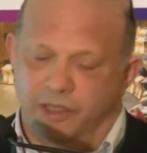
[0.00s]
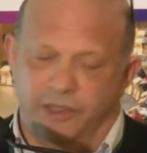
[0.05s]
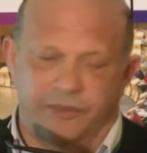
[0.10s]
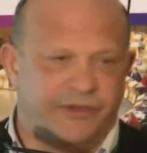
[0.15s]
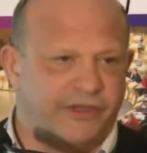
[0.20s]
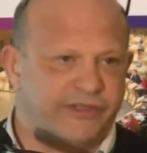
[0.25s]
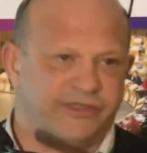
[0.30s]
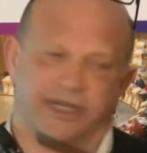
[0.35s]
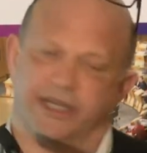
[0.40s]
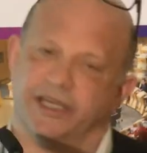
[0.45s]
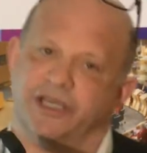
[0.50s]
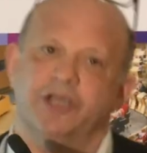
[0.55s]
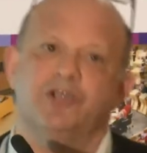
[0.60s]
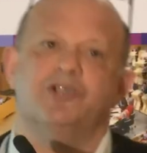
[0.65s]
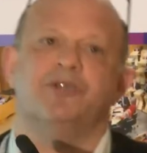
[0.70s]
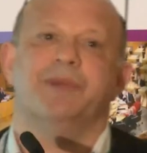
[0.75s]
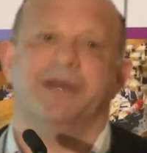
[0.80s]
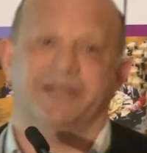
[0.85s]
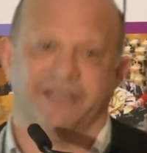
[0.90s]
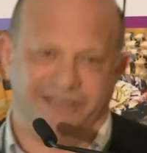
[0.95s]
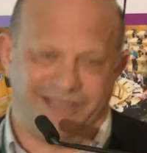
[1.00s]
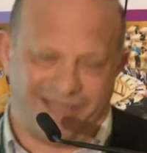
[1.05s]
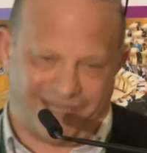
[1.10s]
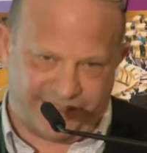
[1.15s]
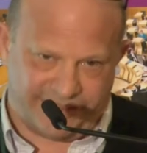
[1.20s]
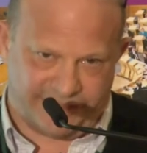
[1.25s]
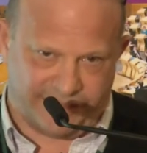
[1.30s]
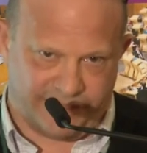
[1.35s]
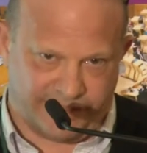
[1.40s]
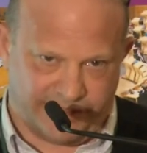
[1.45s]
There's a huge amount of
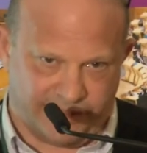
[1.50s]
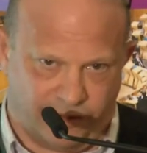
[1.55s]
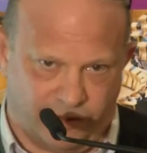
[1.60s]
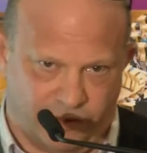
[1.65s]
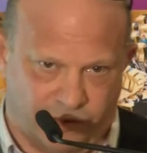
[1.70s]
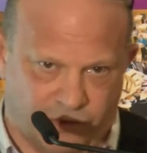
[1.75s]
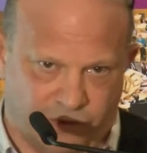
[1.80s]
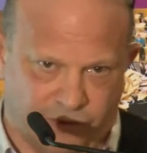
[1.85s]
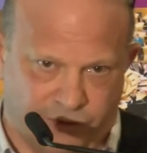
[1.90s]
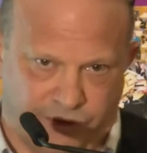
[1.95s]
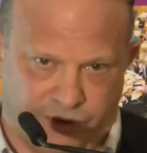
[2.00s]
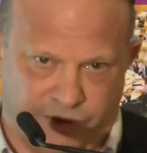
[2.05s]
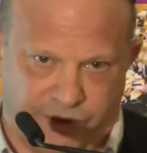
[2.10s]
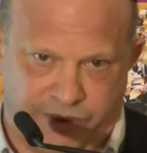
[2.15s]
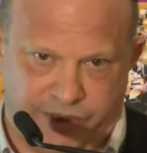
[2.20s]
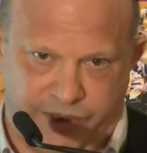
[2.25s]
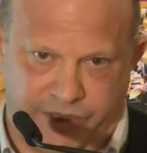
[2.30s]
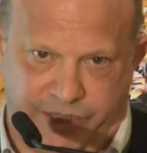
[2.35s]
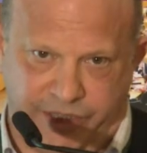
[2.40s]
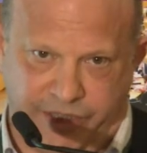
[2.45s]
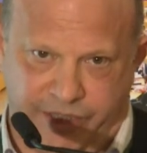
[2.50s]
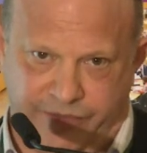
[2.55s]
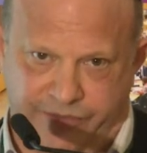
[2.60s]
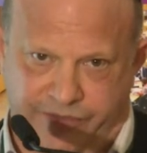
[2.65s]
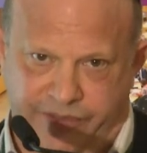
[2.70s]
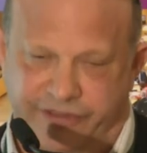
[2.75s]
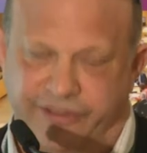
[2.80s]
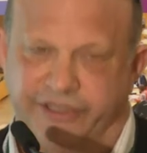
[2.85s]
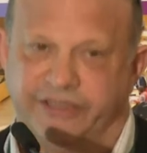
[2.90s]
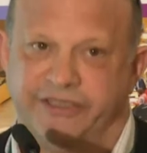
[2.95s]
data on uh,
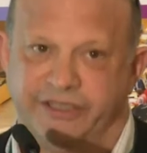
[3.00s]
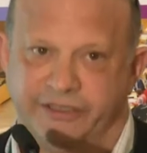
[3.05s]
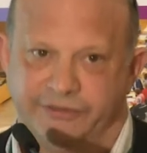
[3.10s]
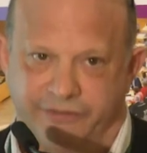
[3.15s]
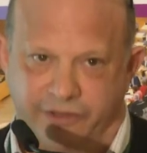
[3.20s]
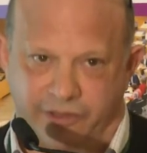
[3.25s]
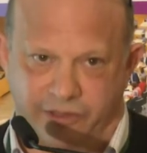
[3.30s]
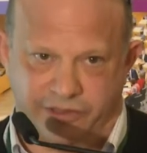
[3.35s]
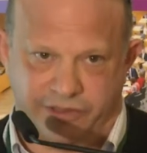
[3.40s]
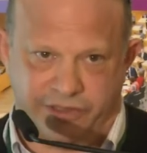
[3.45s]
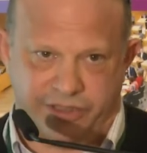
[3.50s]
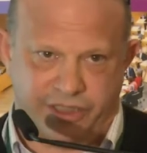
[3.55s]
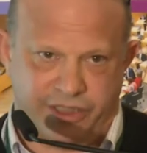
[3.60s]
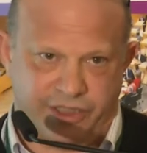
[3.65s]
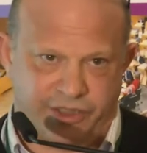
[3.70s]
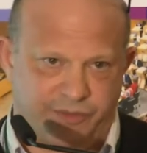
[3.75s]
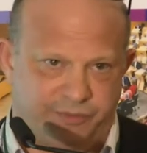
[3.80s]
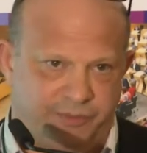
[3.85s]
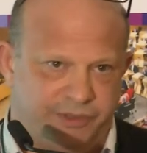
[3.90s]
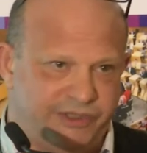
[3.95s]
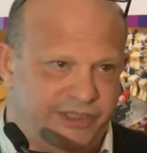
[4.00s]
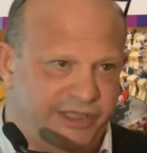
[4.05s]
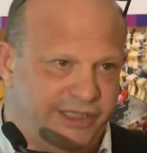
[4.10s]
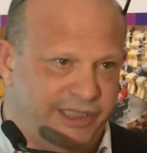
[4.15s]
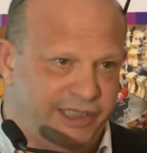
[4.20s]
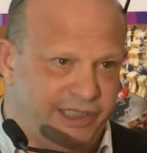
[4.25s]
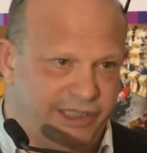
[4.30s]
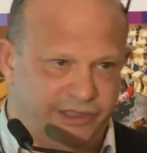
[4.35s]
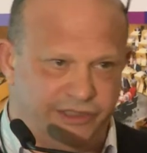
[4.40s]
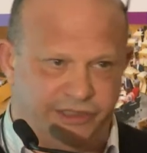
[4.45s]
the disadvantage,
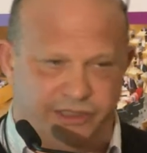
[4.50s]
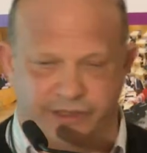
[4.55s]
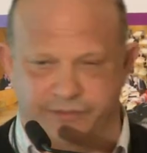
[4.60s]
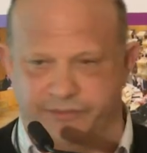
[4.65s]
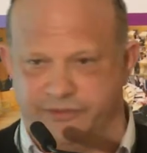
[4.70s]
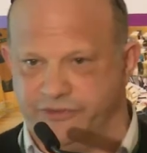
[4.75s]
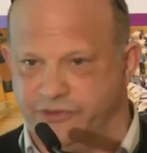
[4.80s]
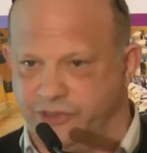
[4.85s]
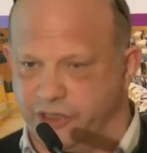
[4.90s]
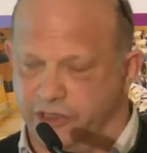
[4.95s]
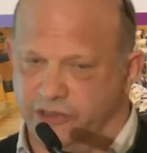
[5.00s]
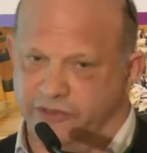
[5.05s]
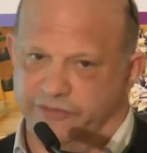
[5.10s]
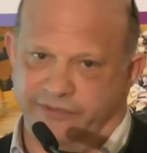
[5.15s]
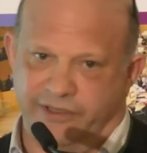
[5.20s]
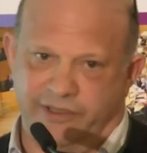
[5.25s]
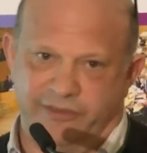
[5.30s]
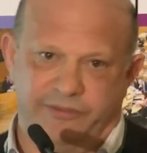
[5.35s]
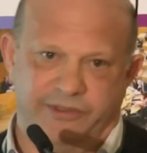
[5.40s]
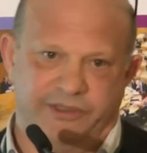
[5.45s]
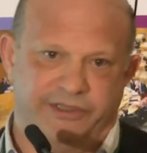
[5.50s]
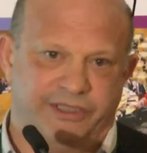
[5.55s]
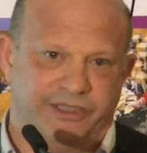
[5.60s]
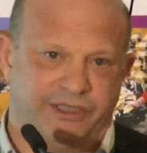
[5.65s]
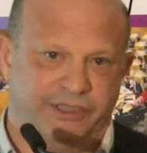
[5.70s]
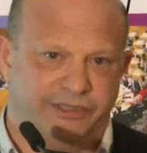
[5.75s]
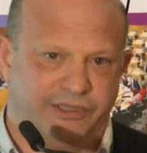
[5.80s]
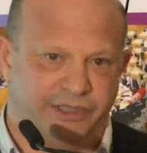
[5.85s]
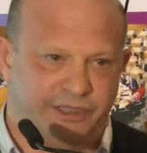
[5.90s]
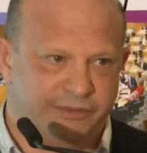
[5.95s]
particularly in terms of child development and
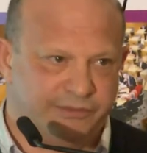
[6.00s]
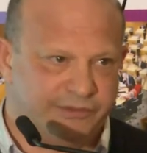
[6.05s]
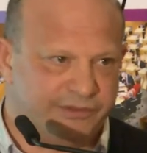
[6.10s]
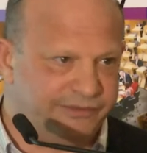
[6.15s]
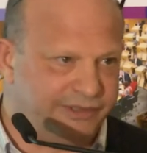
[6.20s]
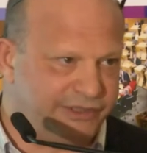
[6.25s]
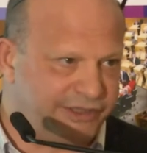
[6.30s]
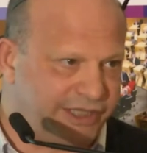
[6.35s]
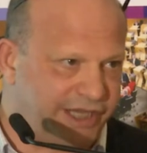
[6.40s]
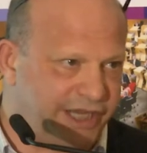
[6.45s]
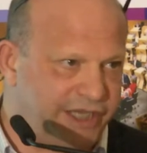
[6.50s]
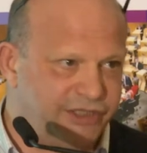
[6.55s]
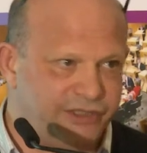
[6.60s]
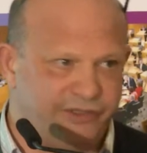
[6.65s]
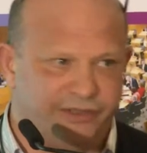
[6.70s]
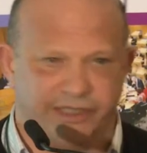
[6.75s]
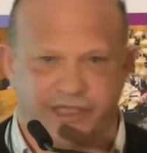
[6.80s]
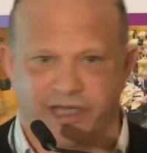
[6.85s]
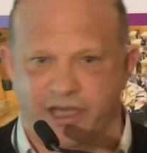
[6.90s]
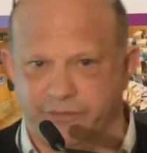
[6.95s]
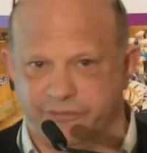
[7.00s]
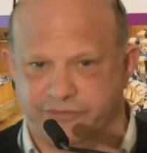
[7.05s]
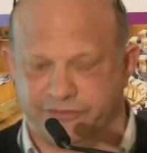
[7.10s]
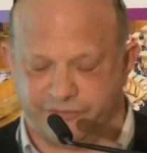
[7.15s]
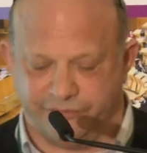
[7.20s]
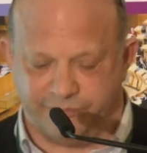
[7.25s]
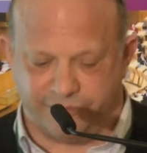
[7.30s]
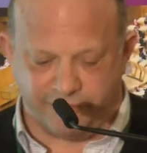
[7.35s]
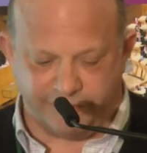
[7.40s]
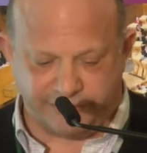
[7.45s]
in terms of education, that comes
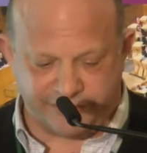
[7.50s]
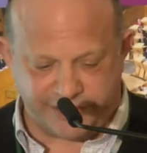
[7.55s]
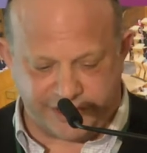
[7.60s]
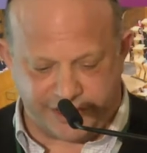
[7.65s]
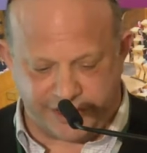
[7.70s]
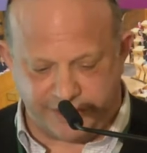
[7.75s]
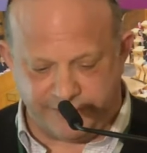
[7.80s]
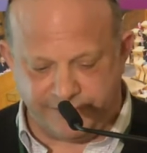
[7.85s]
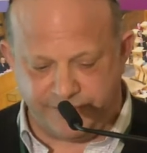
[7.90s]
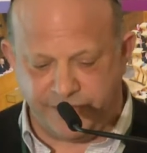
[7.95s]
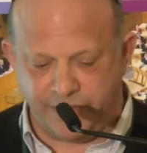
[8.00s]
from poverty.